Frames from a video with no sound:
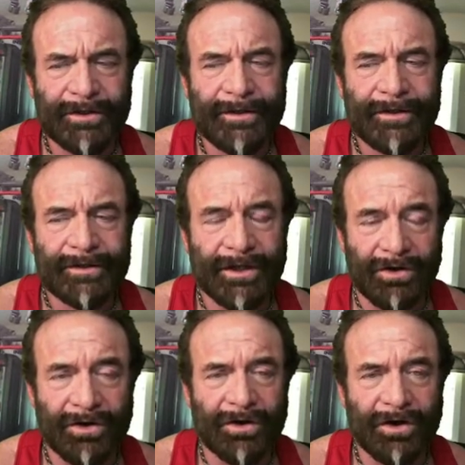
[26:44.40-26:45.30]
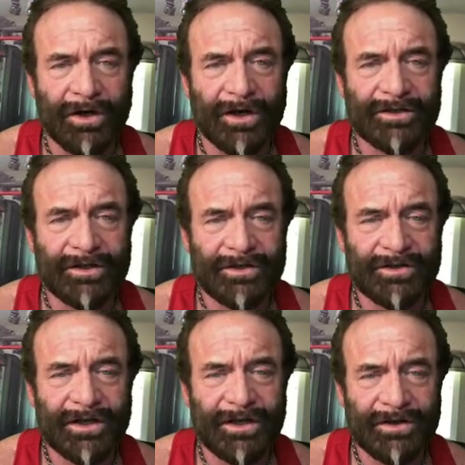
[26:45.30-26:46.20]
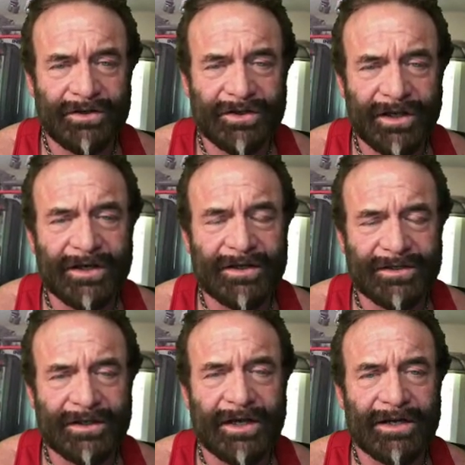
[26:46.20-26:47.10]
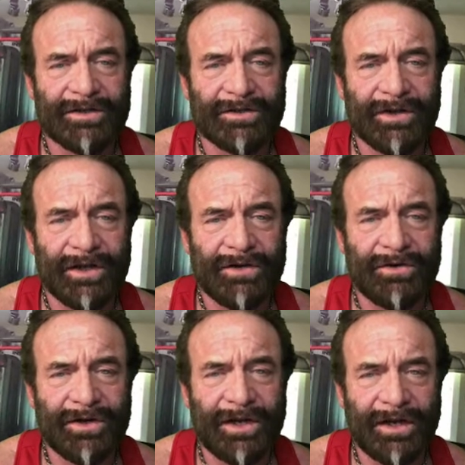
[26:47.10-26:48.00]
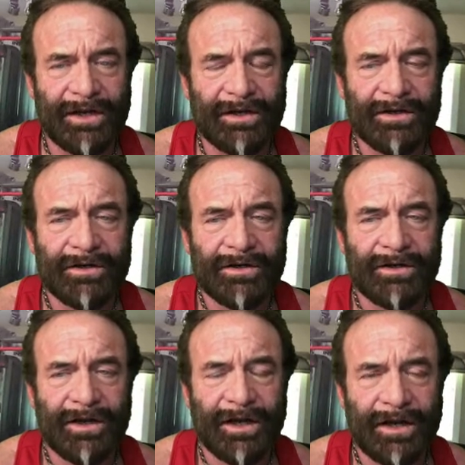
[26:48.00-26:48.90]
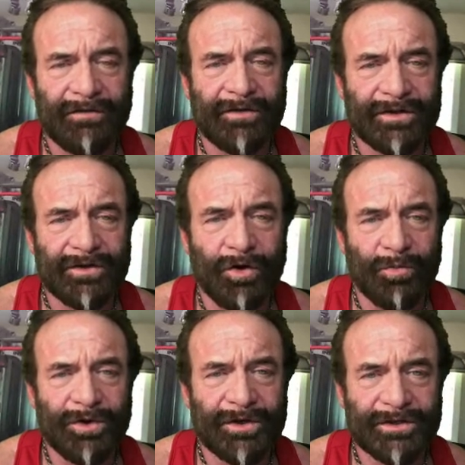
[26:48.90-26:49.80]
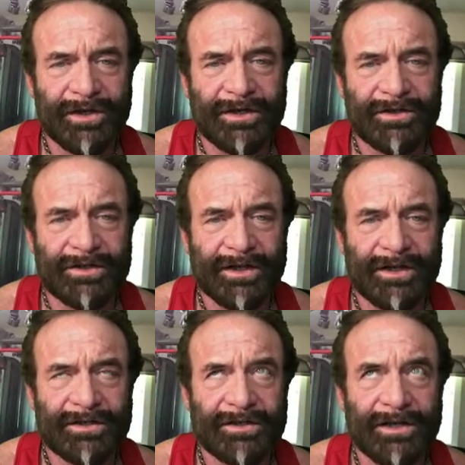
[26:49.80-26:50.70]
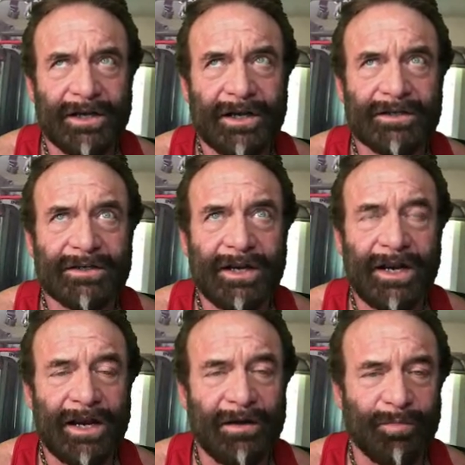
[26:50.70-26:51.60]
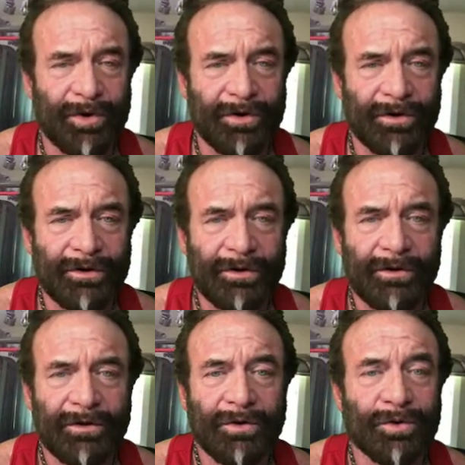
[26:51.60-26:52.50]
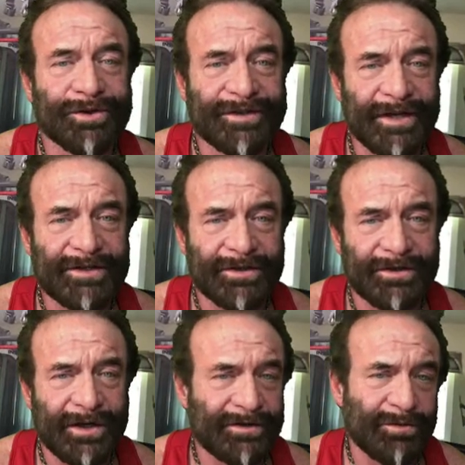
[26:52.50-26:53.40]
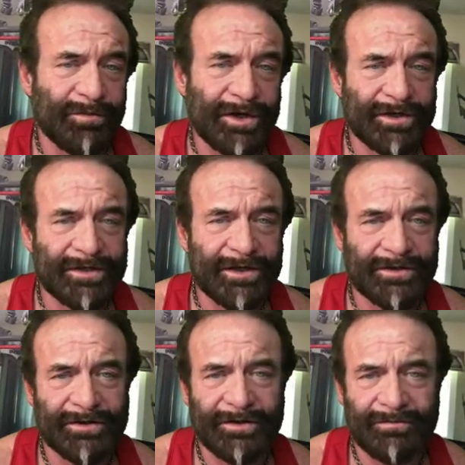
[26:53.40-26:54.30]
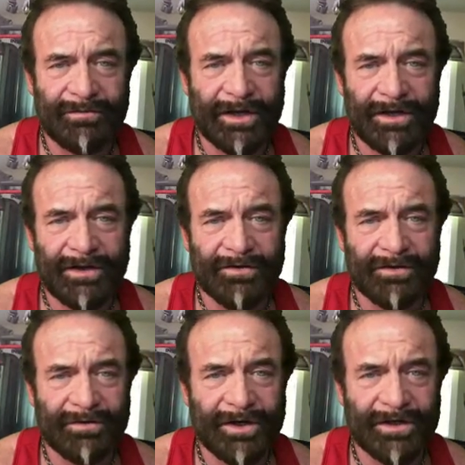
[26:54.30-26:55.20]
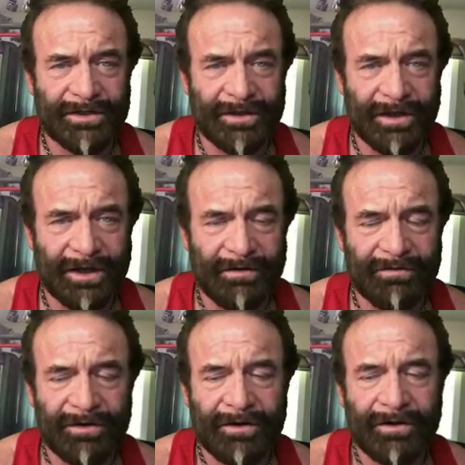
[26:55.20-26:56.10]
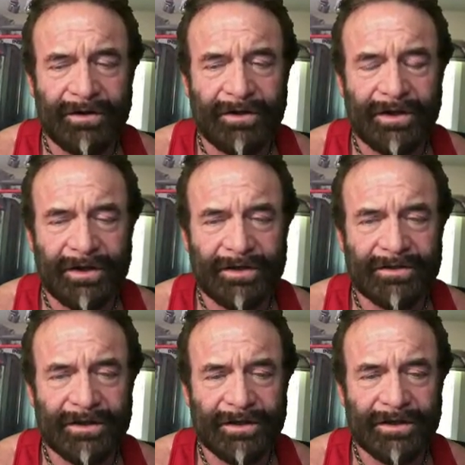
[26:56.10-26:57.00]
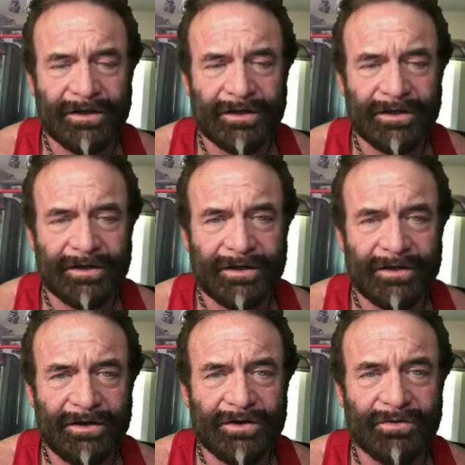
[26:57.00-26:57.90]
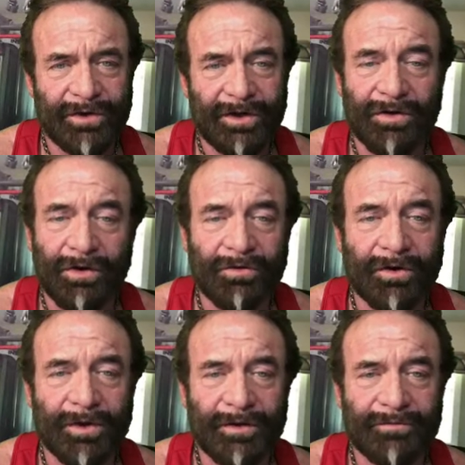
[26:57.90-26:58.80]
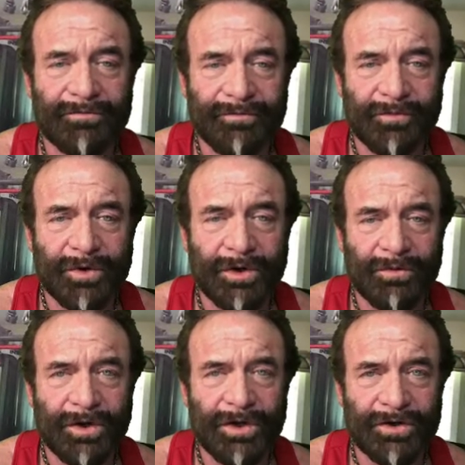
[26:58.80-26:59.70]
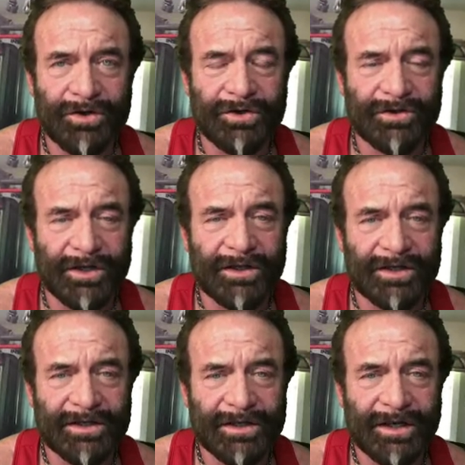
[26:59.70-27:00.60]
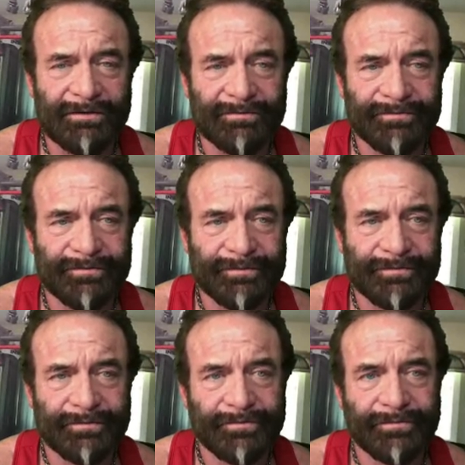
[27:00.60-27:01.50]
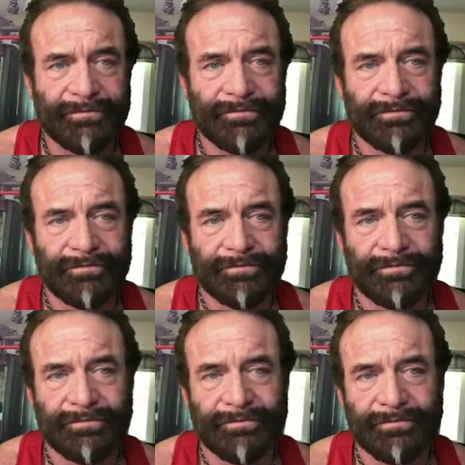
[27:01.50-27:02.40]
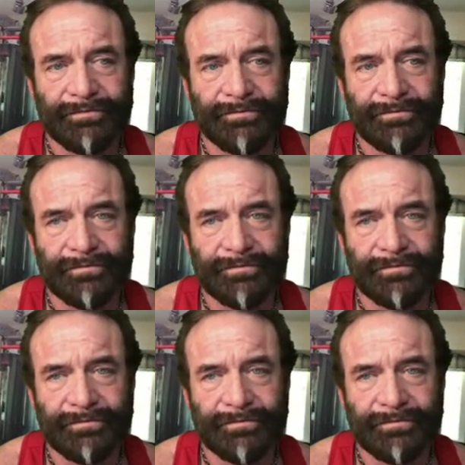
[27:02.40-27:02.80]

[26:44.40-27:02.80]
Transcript: yeah. that are honest, and you set you set it aside so that you can have this open discussion that is not hampered or censored as we're being censored in many other arenas in life and uh, and that you could really grow from it when, when i think that's the thing that most guys need to understand about people that are like